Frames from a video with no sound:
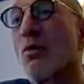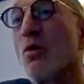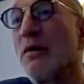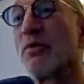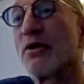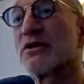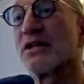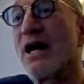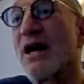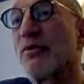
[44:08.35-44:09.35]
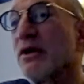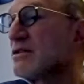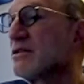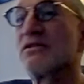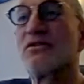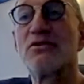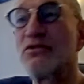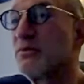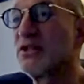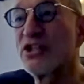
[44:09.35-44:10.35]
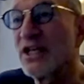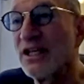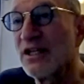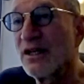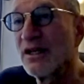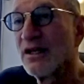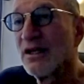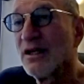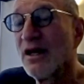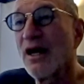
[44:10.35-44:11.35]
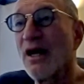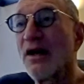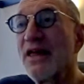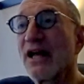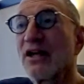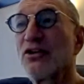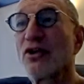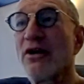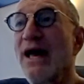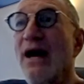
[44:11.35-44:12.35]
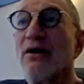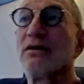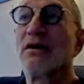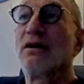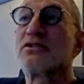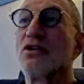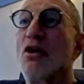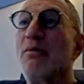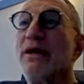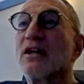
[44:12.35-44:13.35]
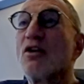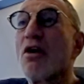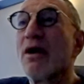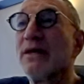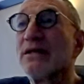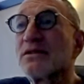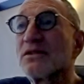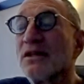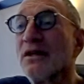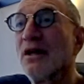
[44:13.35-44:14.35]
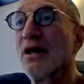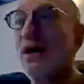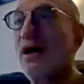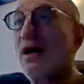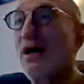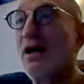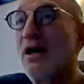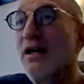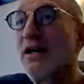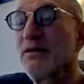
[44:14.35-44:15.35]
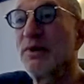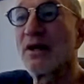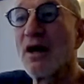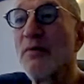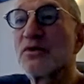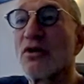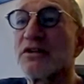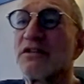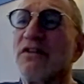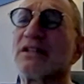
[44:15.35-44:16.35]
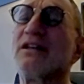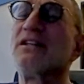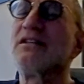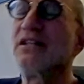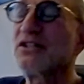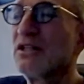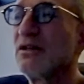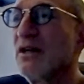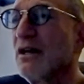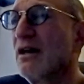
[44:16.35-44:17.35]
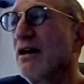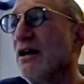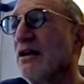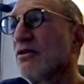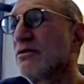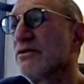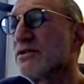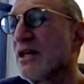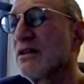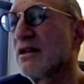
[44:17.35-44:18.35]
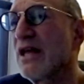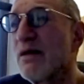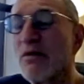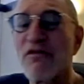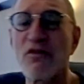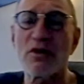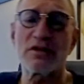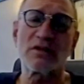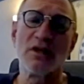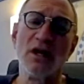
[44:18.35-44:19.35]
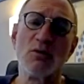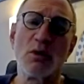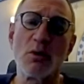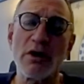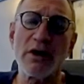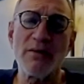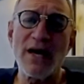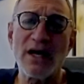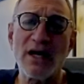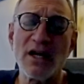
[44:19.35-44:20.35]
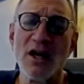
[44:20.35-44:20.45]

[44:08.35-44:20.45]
One person operates this huge machine that can turn out so many garments. It becomes cost effective. In addition, I know you said the labor force, we're worried about it.